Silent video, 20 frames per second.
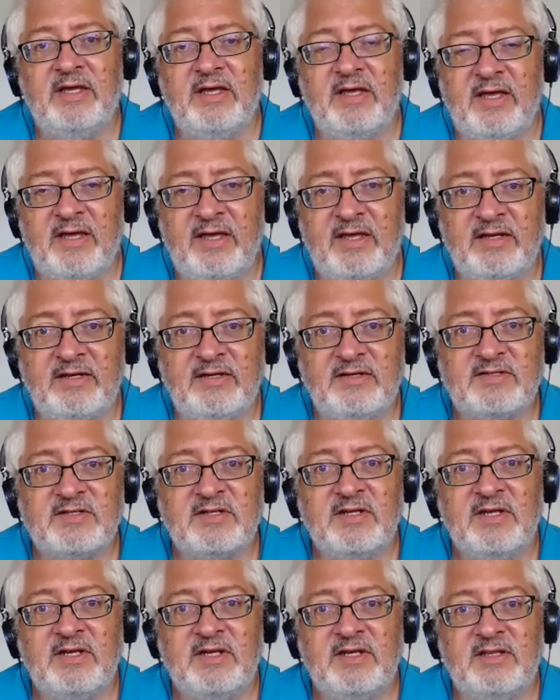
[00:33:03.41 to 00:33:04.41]
And
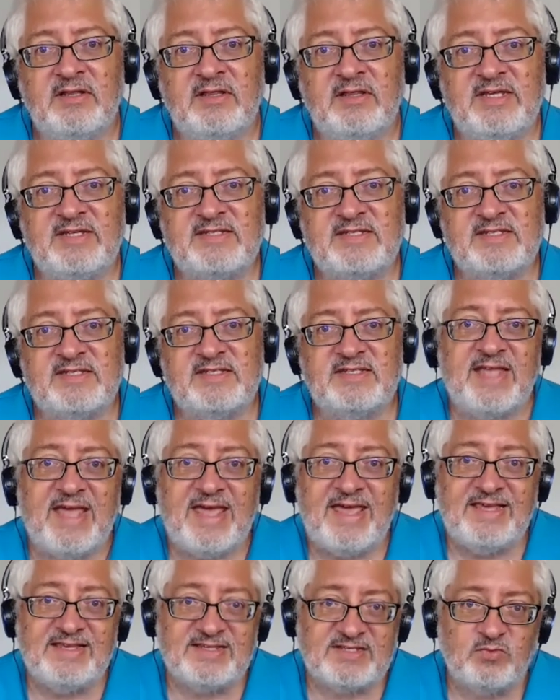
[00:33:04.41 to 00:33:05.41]
this
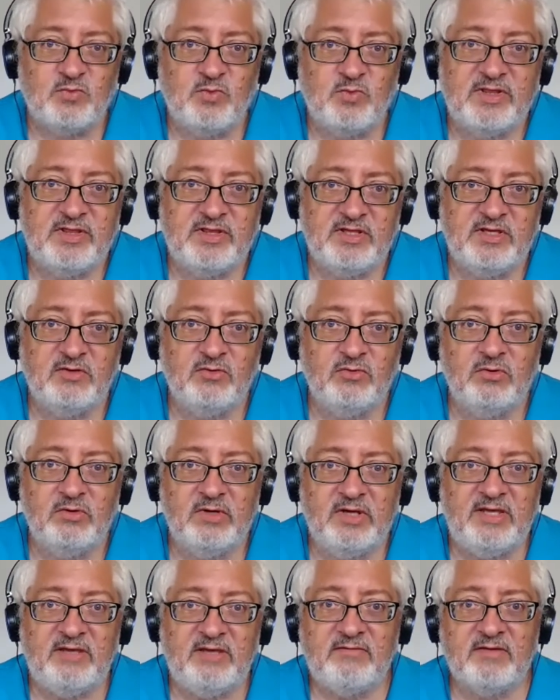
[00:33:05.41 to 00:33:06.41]
stays with you,
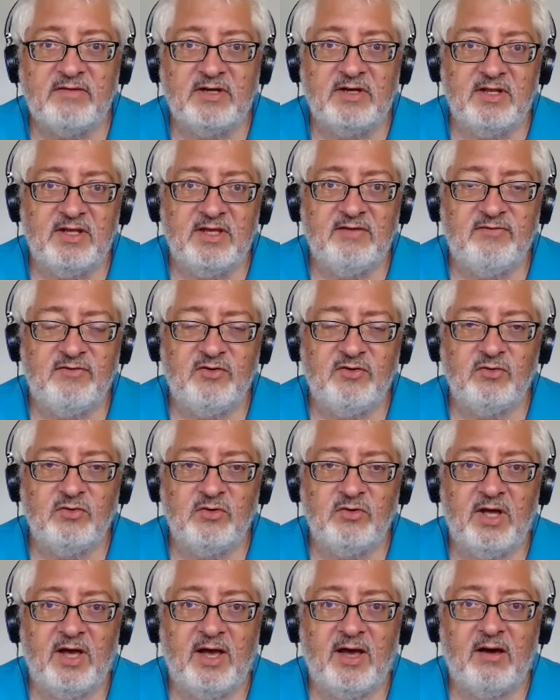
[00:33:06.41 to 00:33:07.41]
even if you
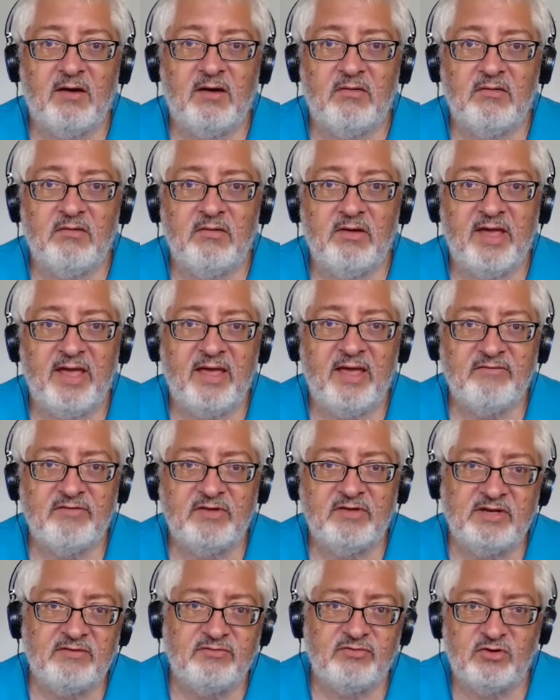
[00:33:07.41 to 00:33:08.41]
now have a
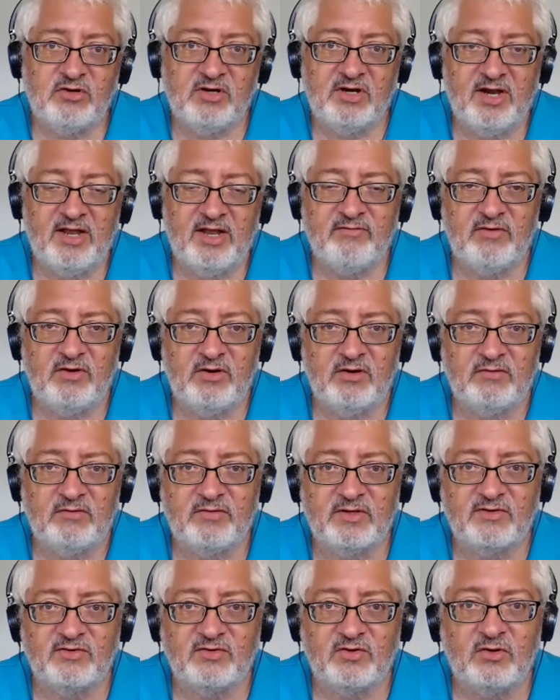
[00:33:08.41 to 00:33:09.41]
different level of
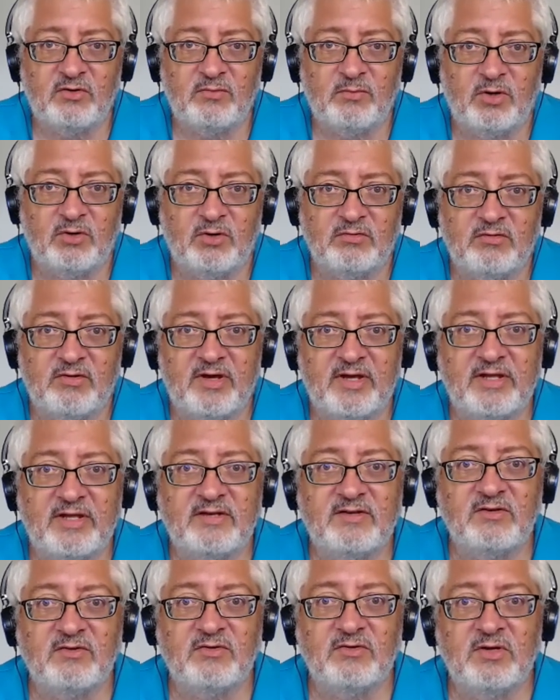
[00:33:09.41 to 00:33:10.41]
this hormone, right?
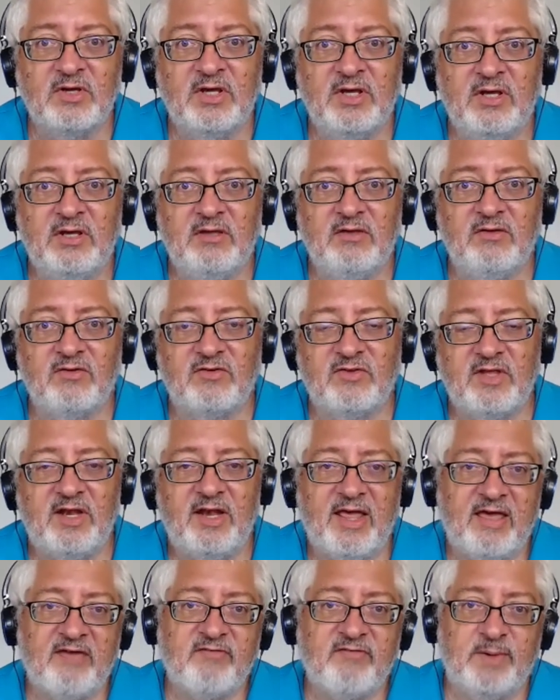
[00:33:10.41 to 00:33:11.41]
You, you still
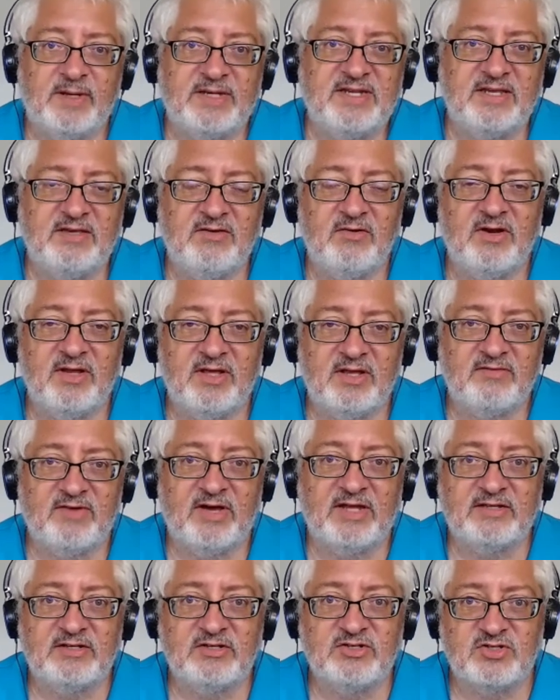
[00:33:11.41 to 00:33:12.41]
have particular
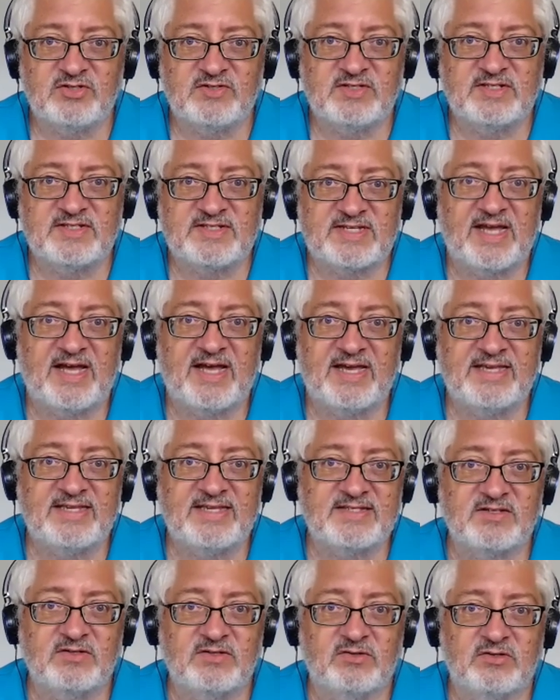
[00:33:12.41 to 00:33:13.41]
advantages in
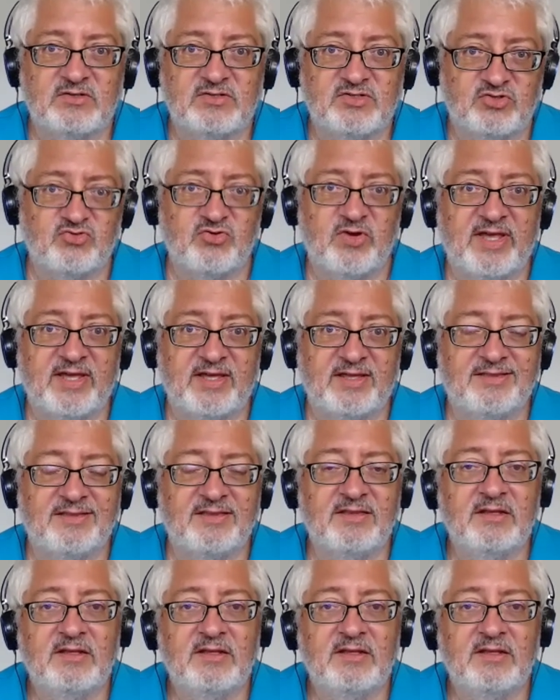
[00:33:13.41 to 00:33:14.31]
size or strength.